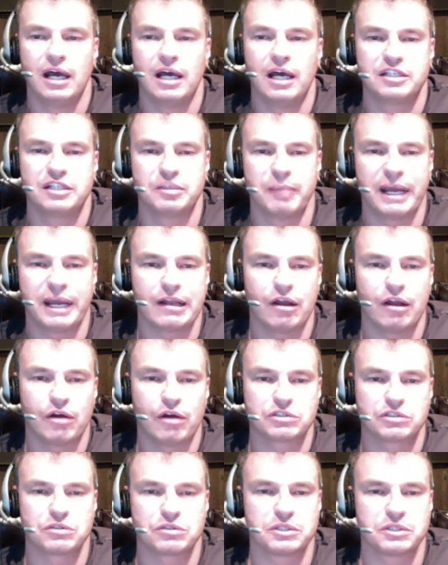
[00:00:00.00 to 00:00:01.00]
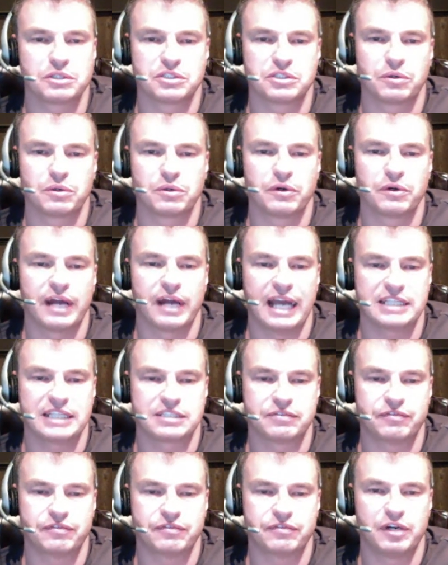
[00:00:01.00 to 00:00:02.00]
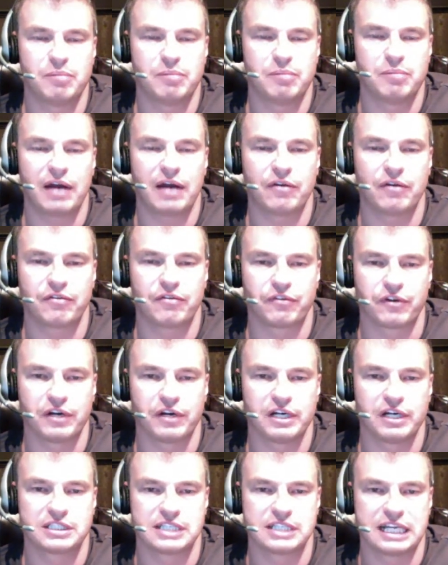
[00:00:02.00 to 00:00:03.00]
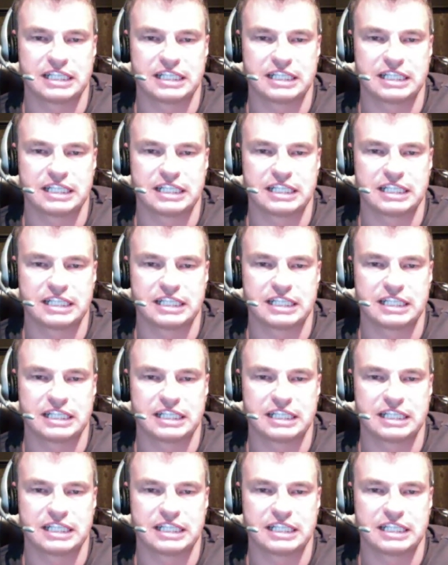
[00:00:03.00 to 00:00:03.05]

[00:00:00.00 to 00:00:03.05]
to make a long story short, it has to fit a model for us.